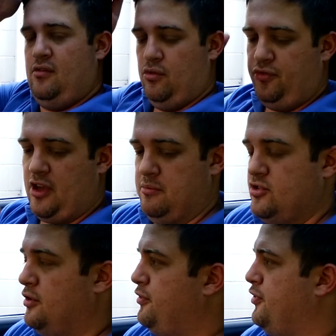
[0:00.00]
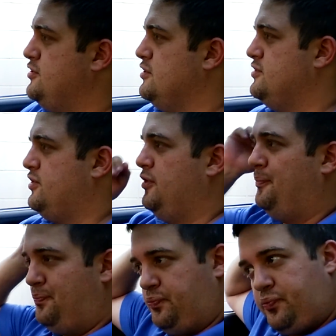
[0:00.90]
Roof comes off if I choose to.
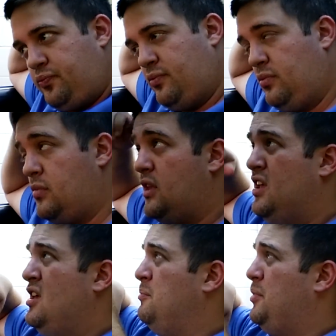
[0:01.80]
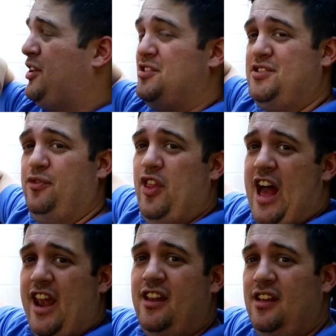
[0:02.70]
Because of
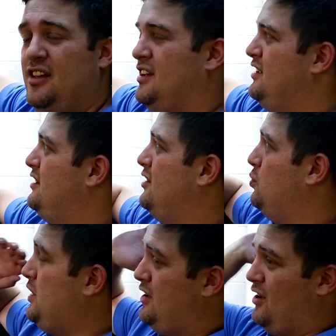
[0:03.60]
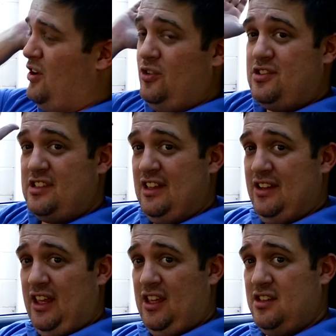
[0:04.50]
that, the window
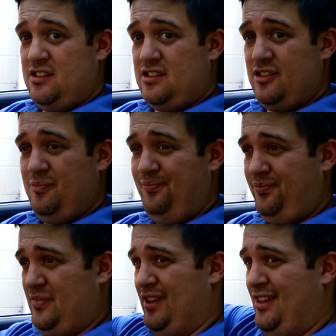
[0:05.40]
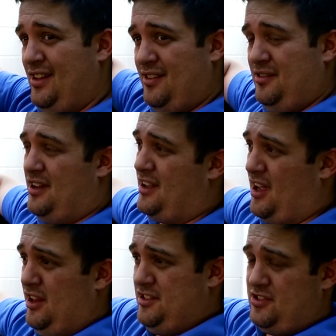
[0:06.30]
sealing is...
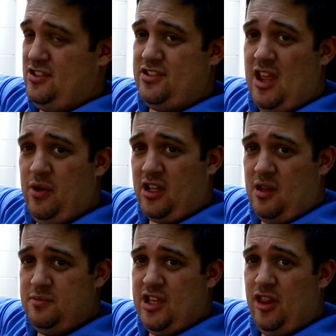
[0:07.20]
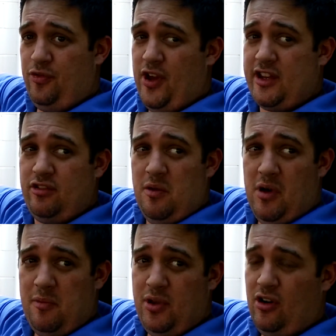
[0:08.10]
okay, let's just say when it comes out of the factory it
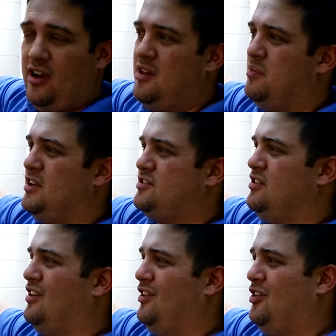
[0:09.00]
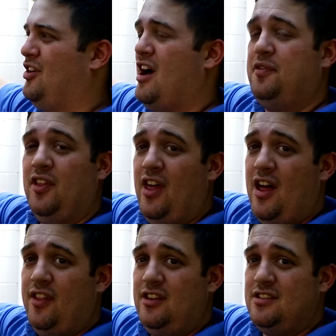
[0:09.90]
might be alright, but it's not long after
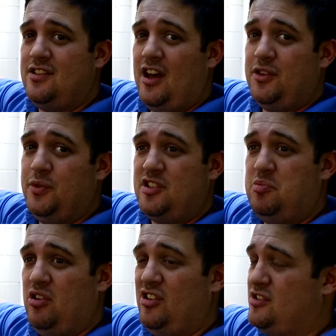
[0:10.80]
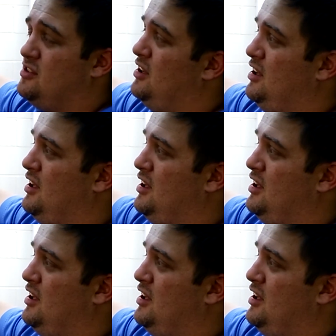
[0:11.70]
that that you start to experience